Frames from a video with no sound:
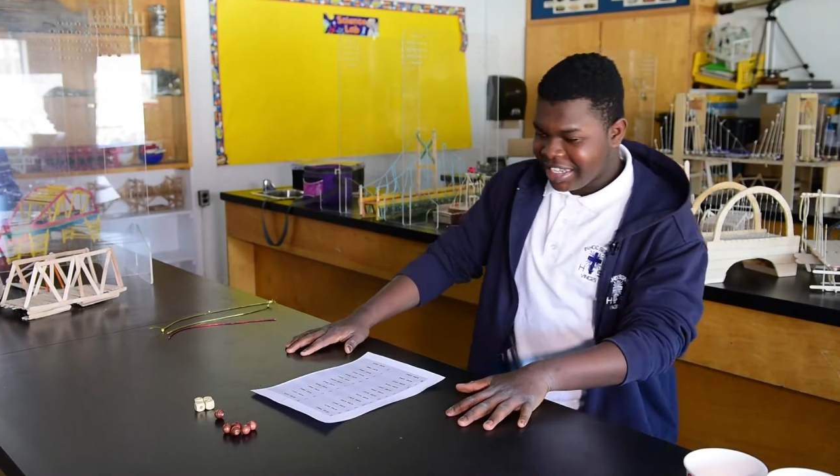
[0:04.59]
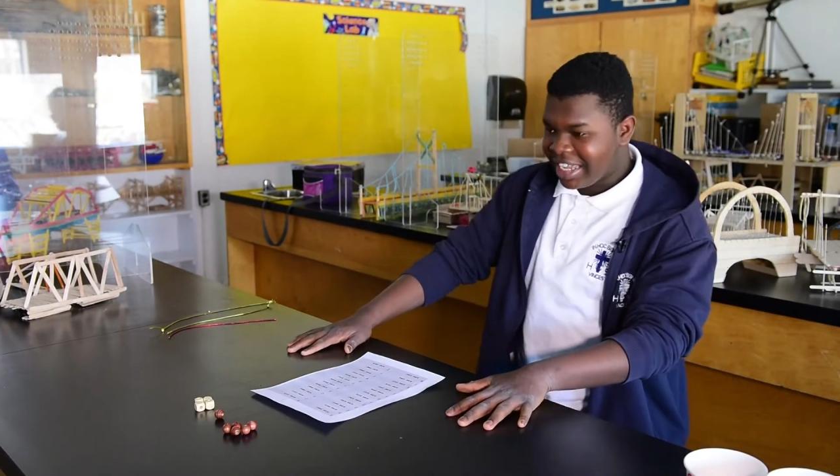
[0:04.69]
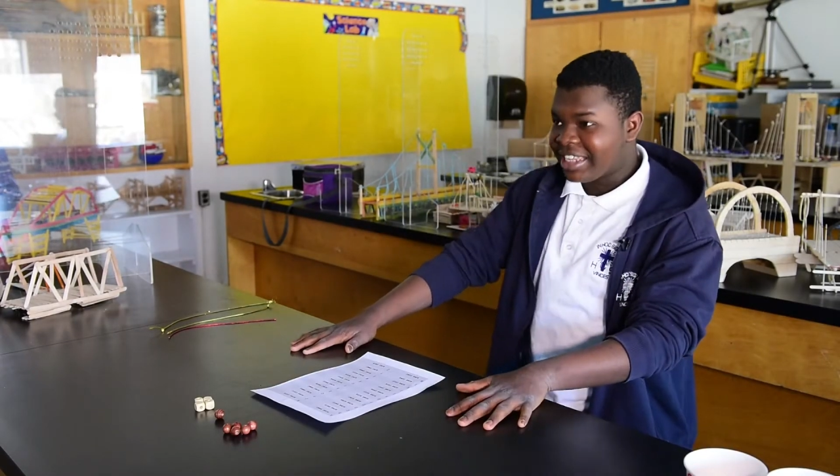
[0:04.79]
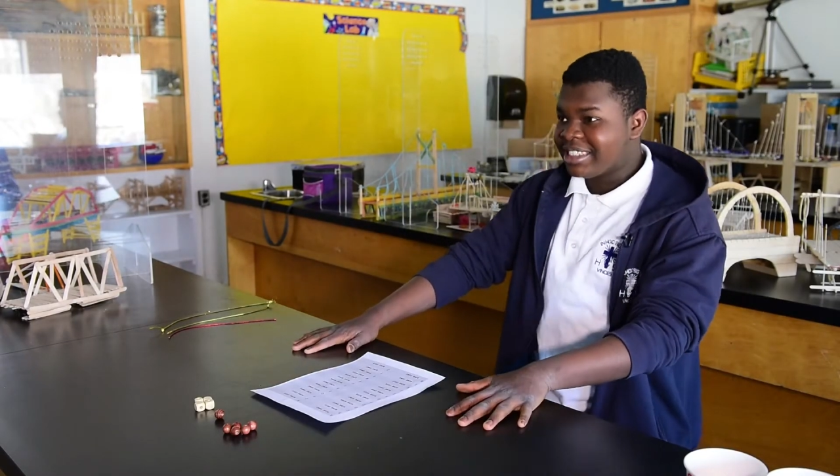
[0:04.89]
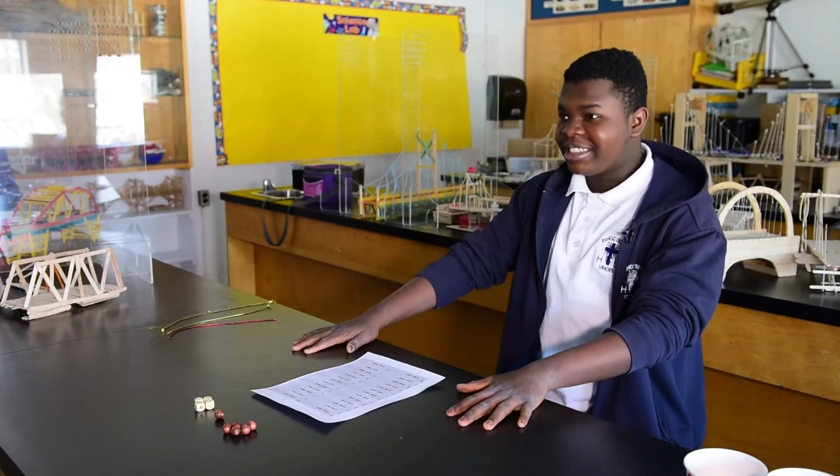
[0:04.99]

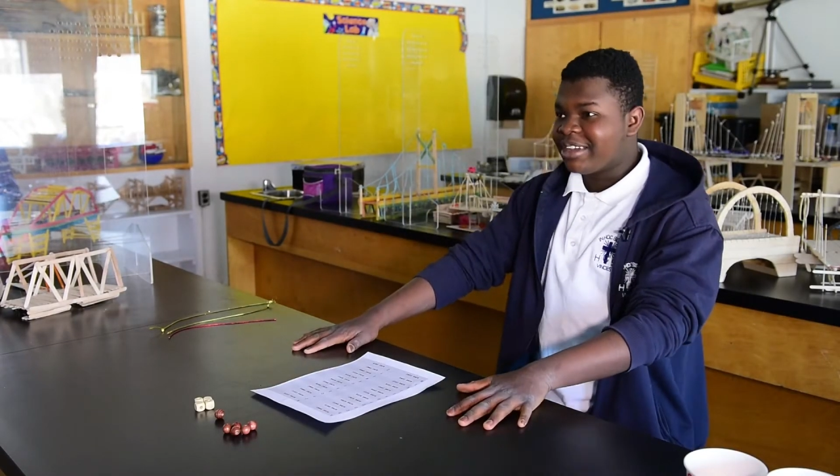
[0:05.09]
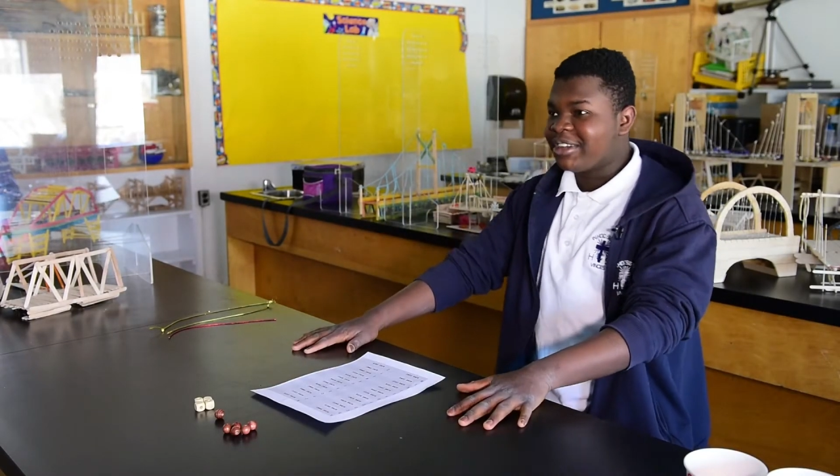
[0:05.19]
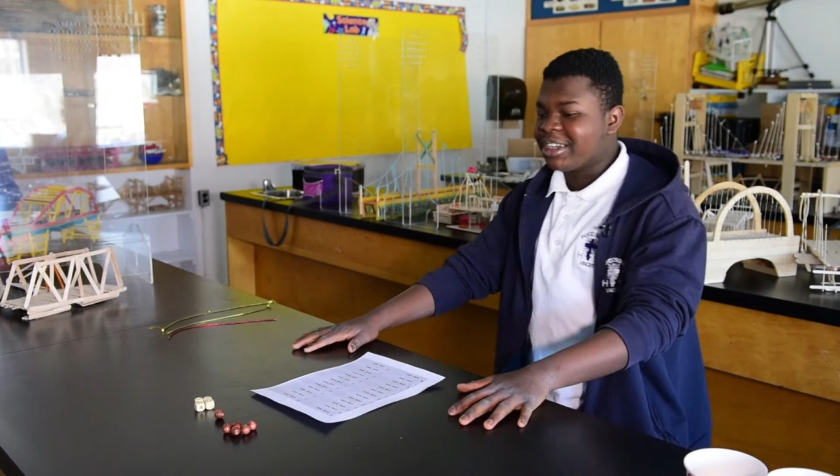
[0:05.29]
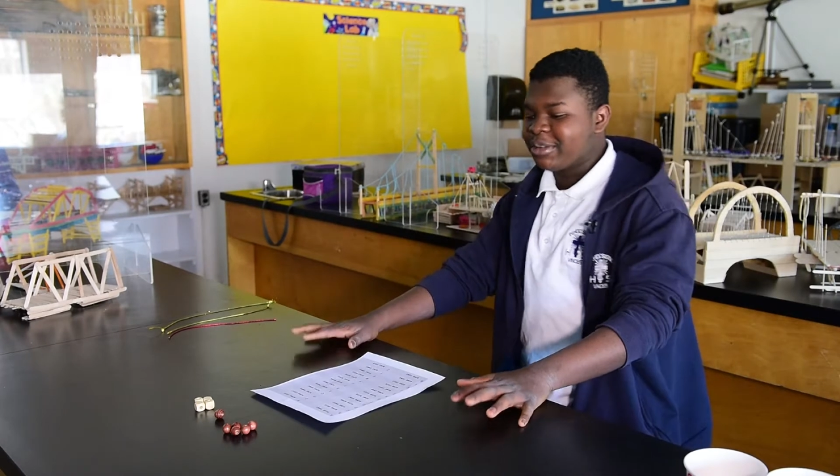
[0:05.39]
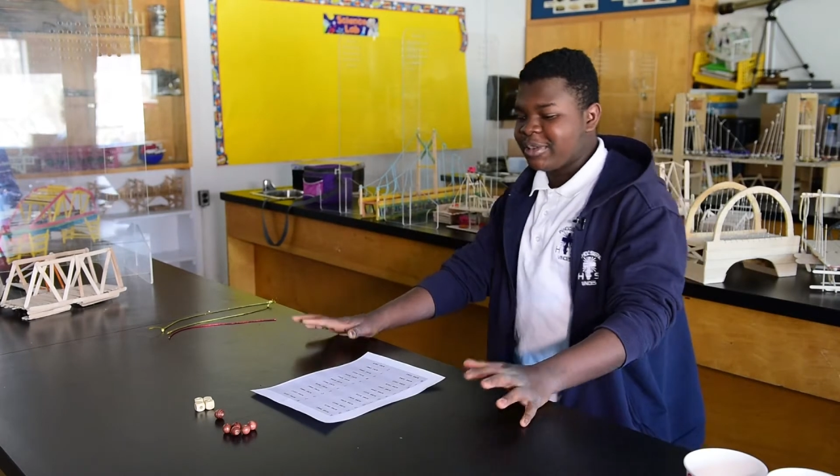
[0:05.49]
and today we're
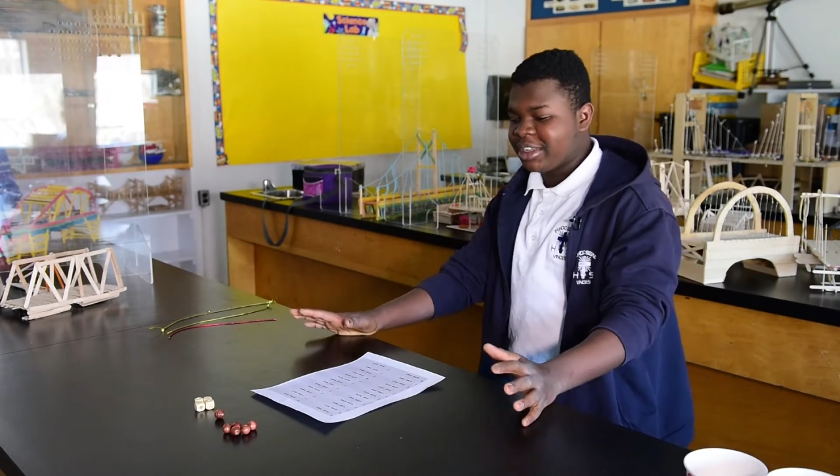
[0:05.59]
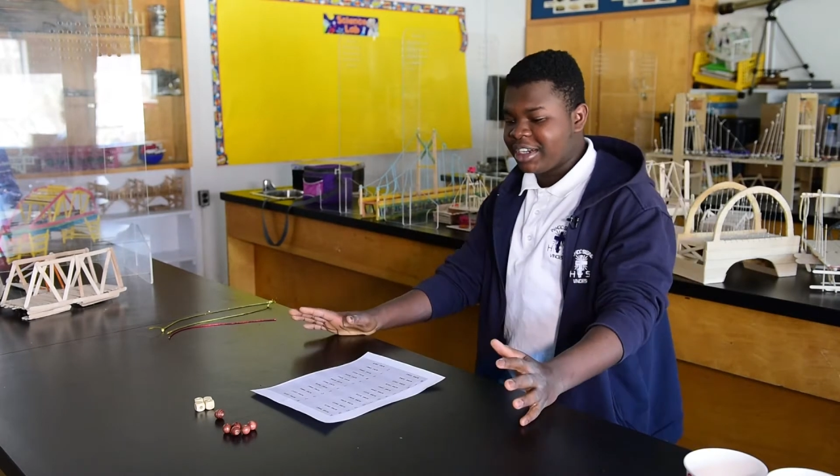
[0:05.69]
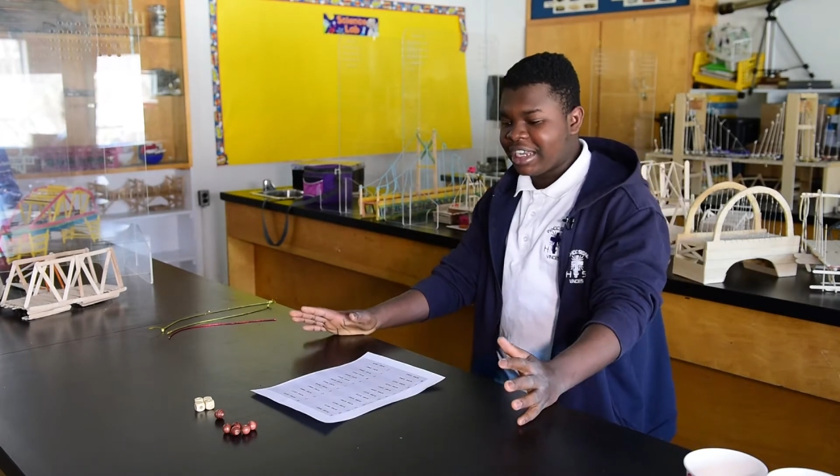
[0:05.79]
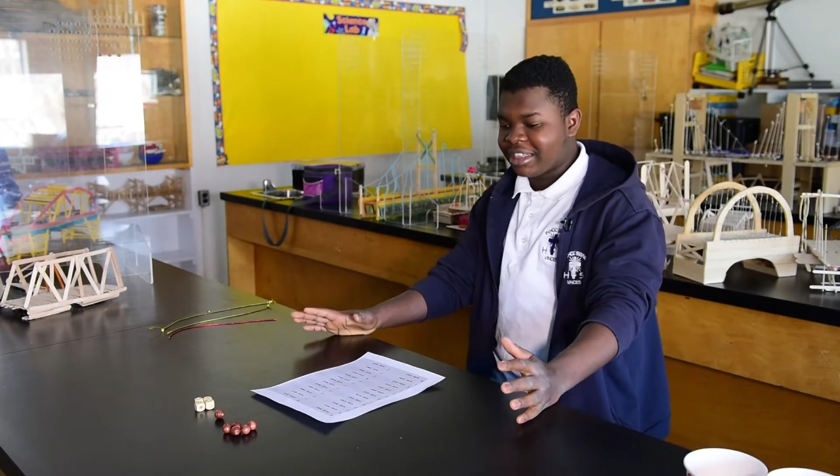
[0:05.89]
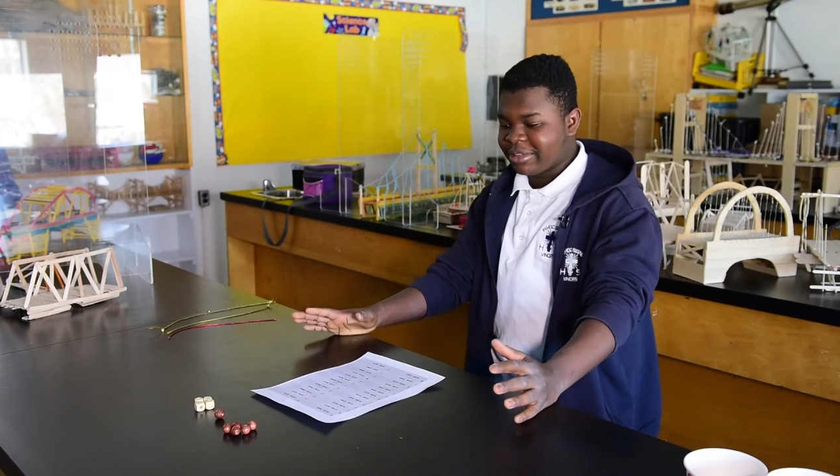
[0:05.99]
going to be learning
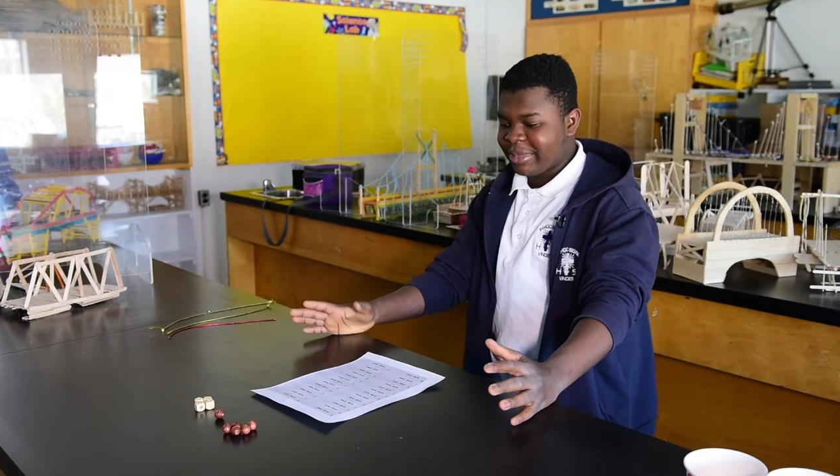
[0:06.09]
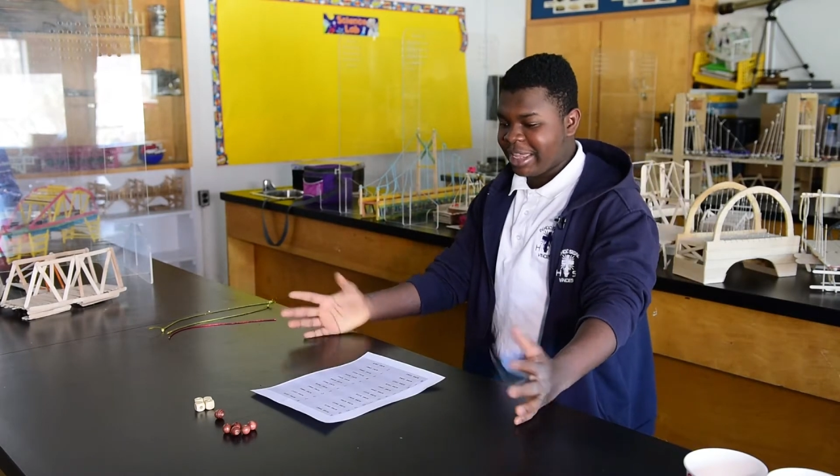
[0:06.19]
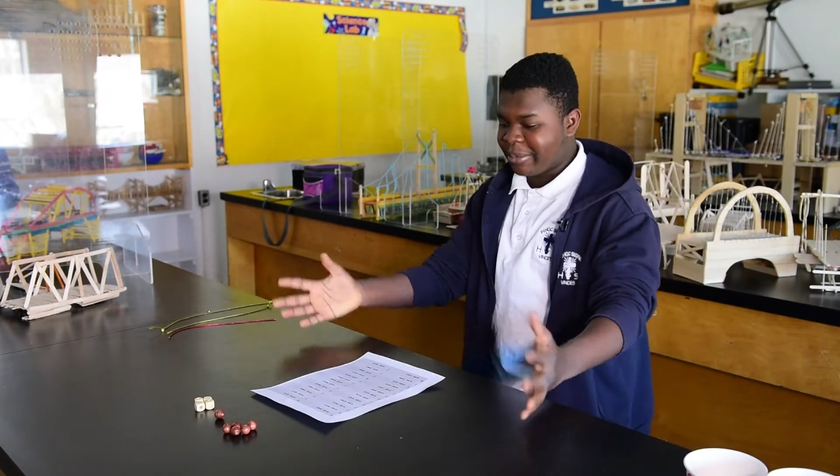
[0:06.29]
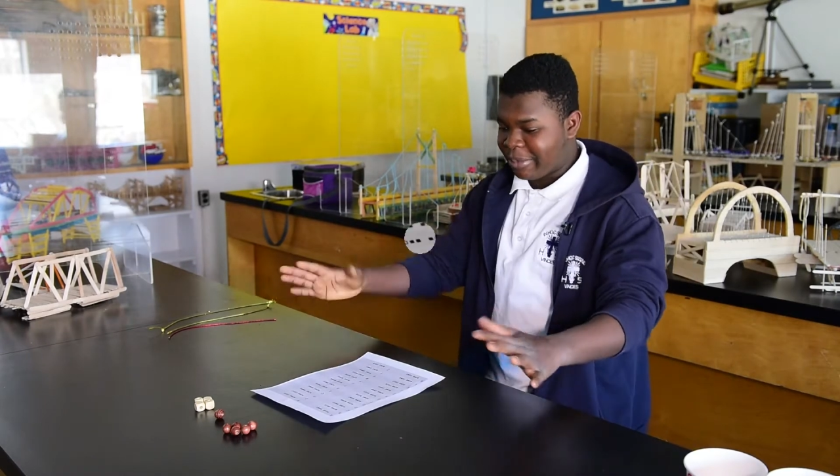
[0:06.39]
how to make